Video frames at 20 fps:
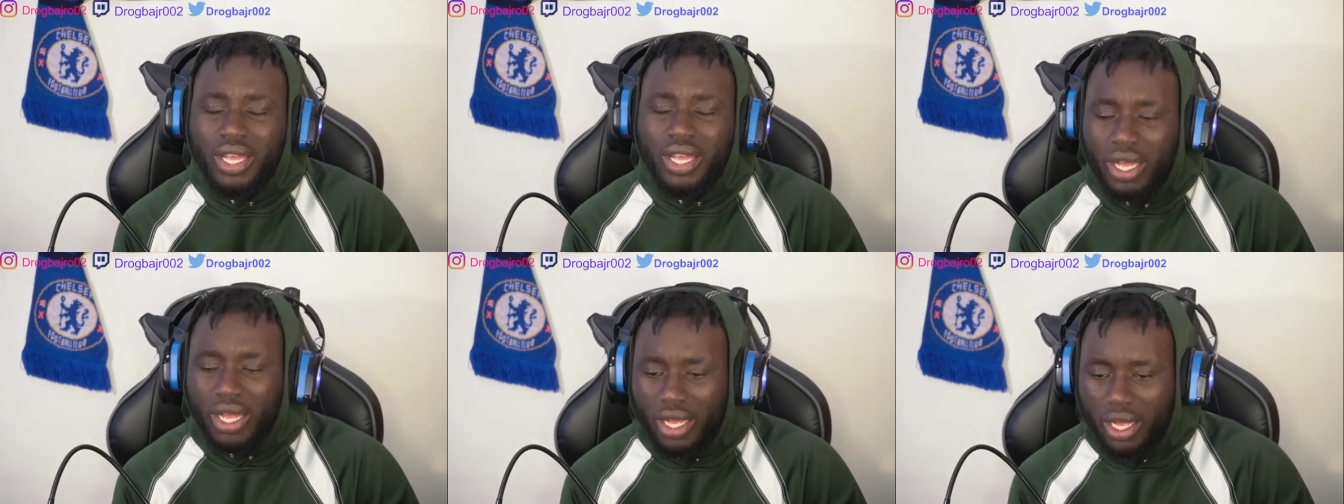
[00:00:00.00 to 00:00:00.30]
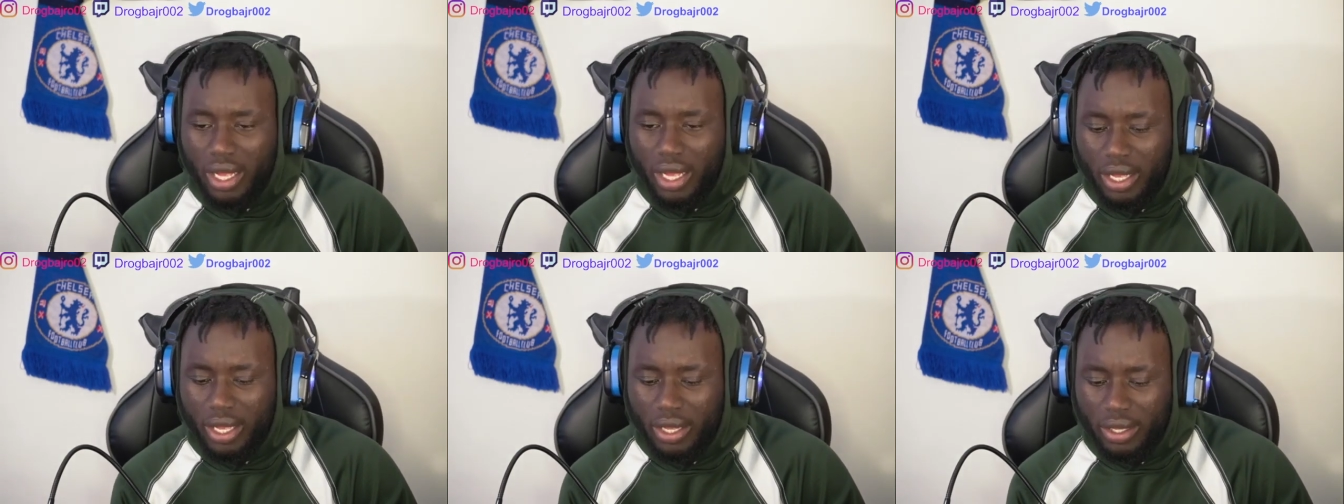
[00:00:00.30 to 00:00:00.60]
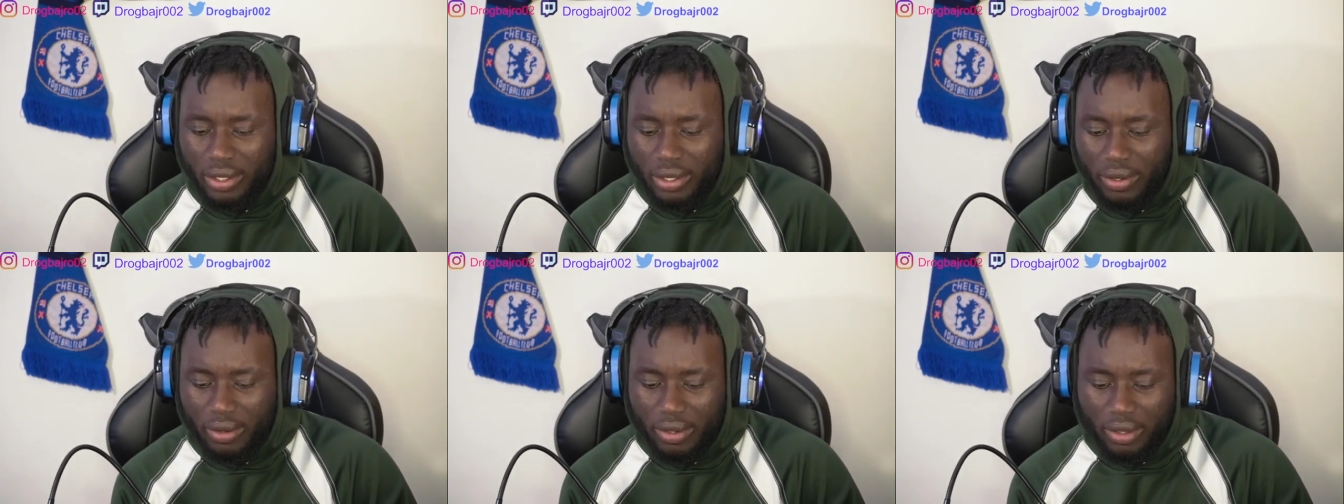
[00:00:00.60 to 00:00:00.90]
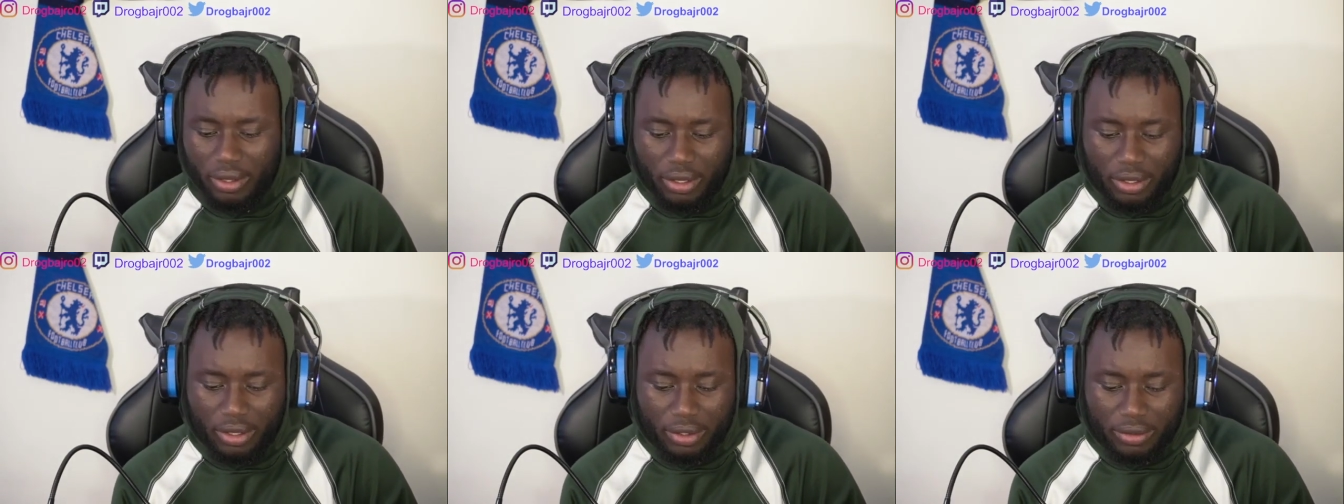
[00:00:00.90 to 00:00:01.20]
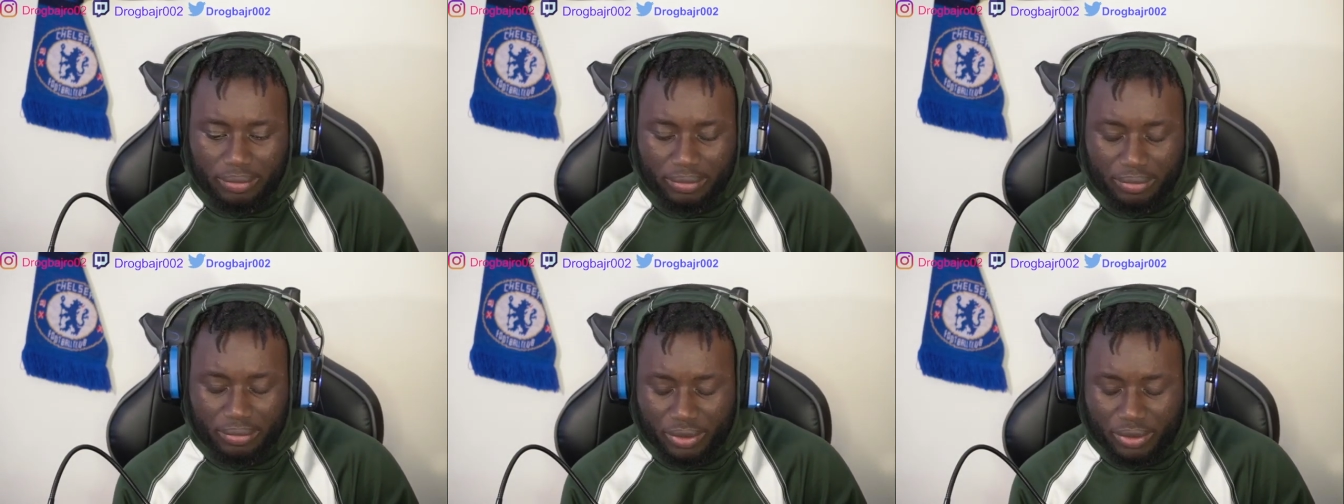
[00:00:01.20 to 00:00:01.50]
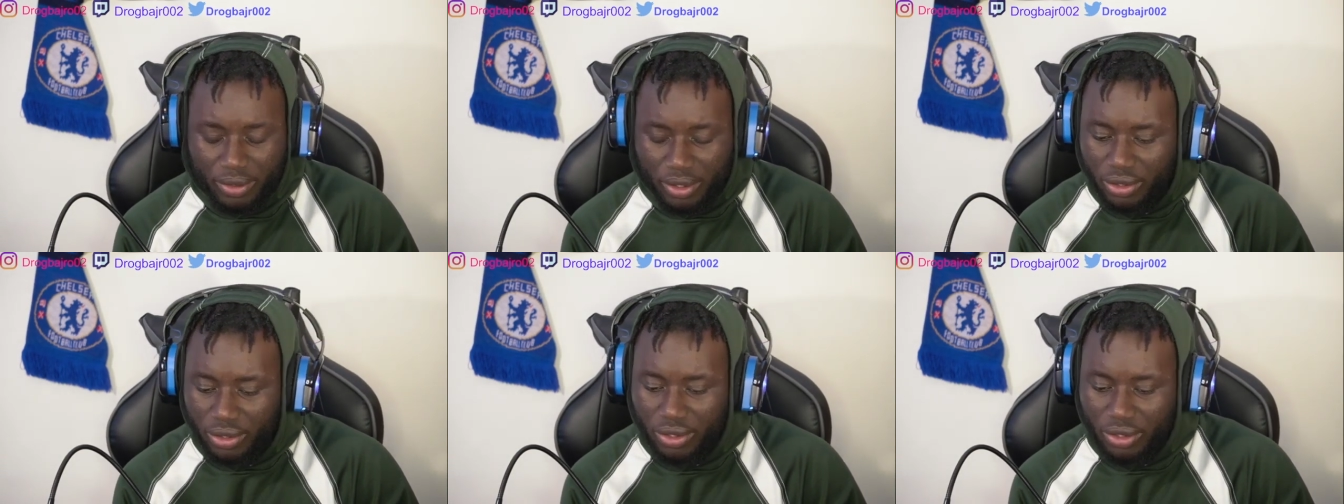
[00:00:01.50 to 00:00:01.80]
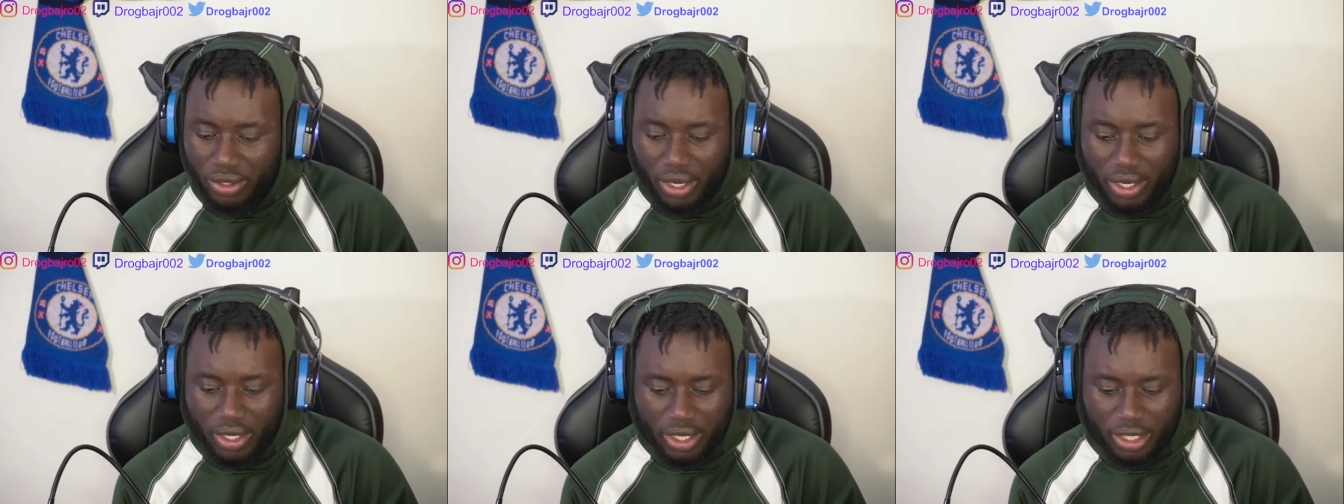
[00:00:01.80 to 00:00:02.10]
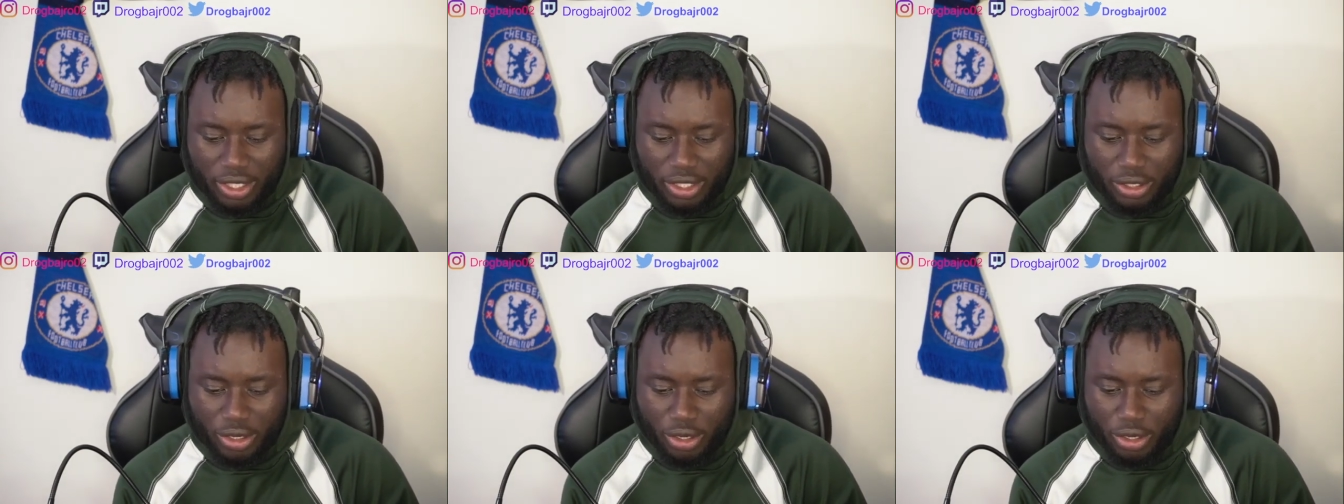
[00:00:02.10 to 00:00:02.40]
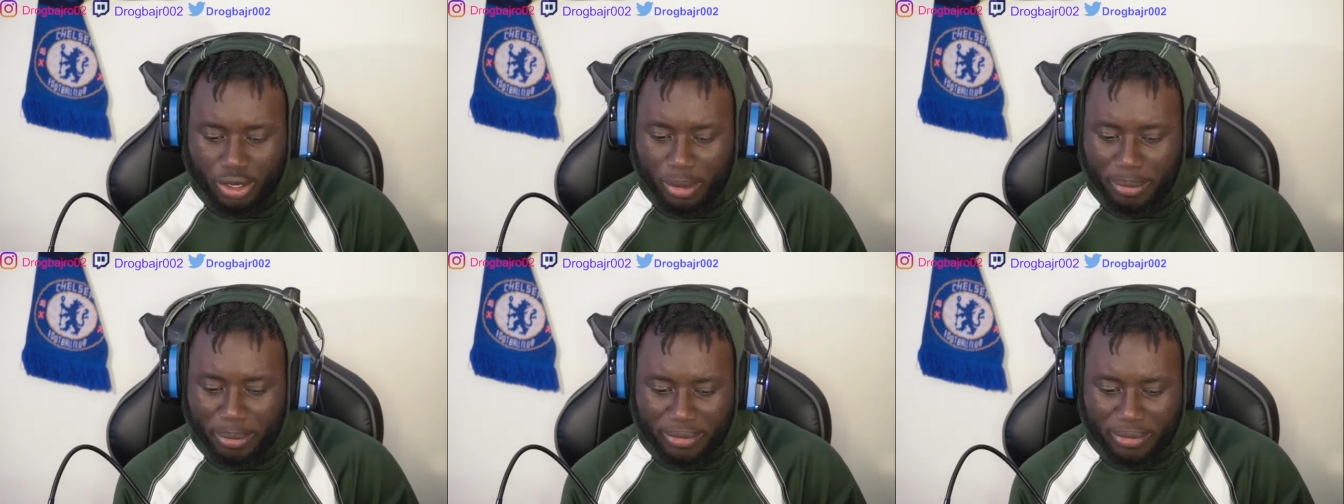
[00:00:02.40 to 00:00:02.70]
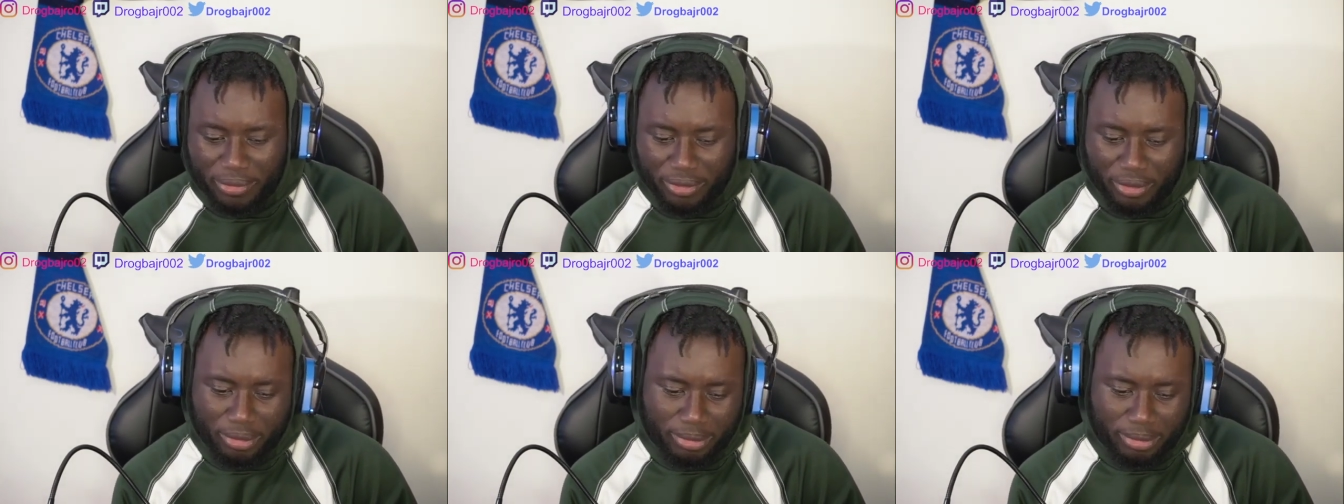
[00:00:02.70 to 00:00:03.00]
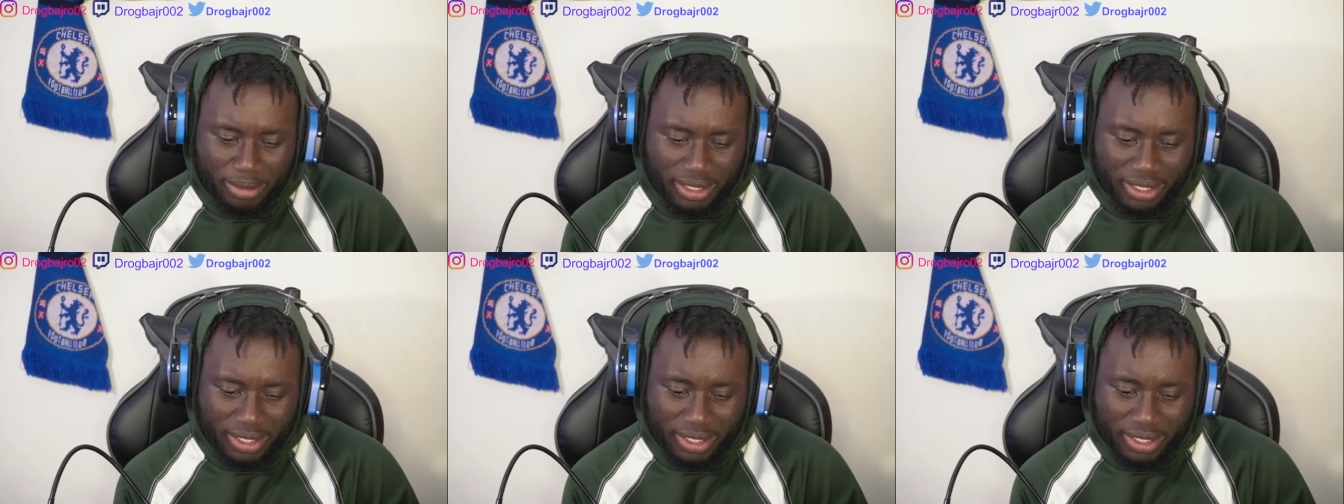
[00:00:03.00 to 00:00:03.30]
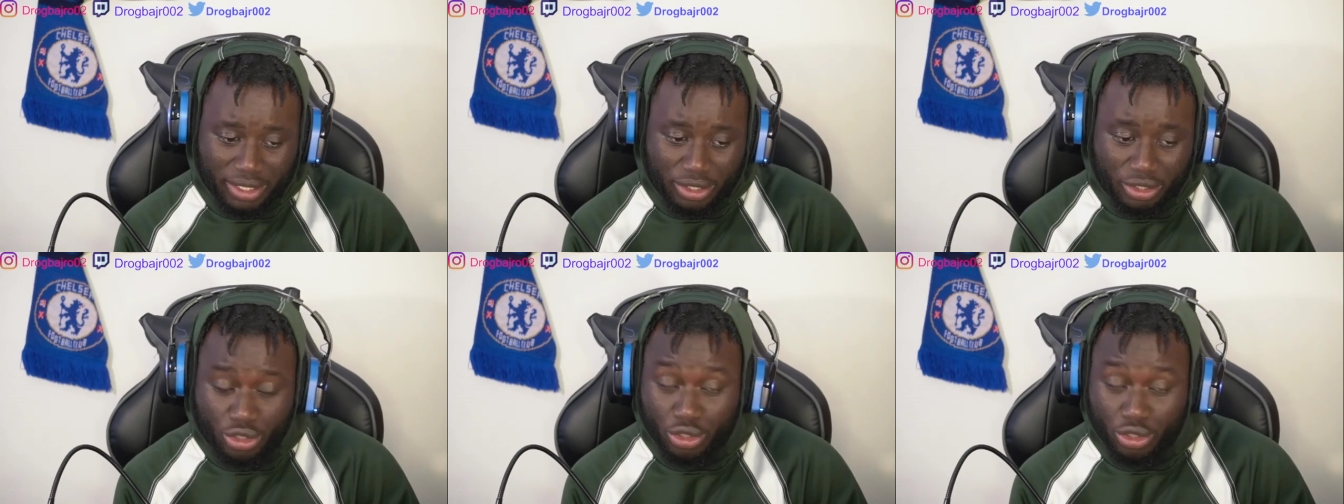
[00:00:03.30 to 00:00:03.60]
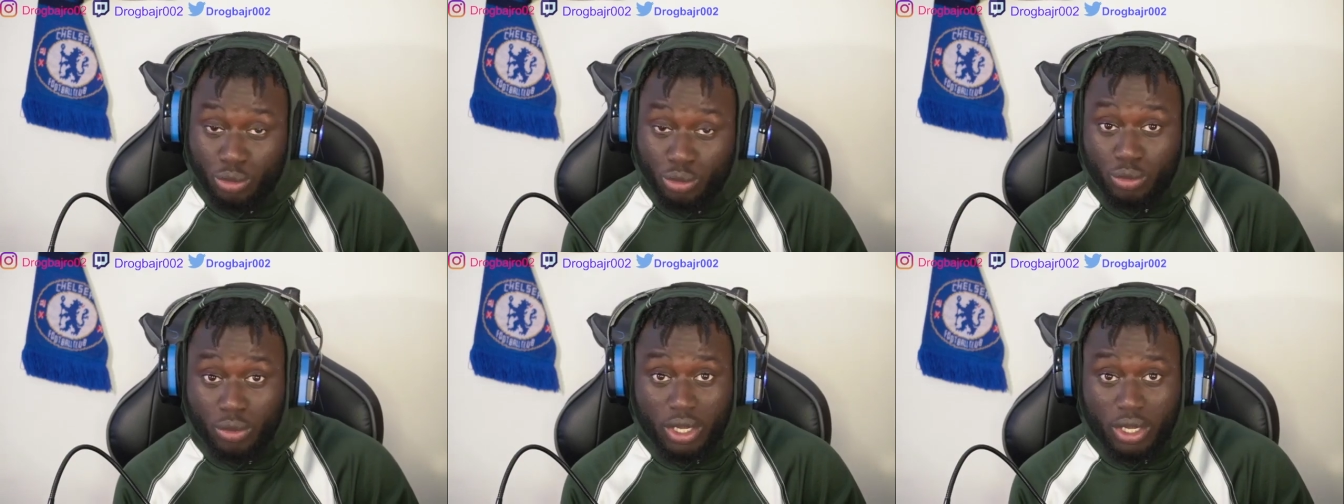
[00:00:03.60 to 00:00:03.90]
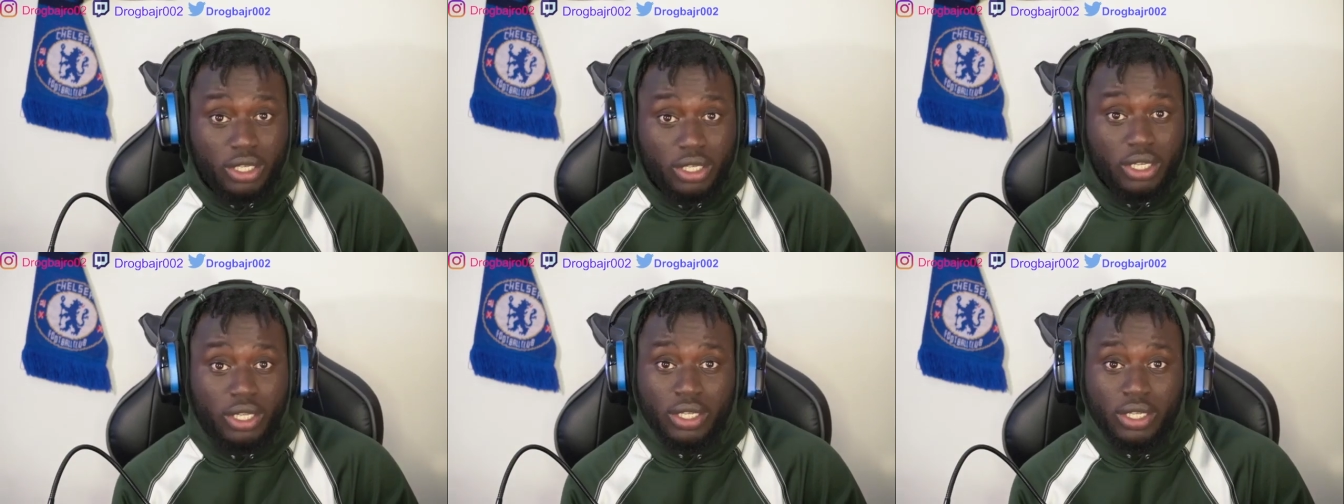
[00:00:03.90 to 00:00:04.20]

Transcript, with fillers: the song is or your performance is, you won.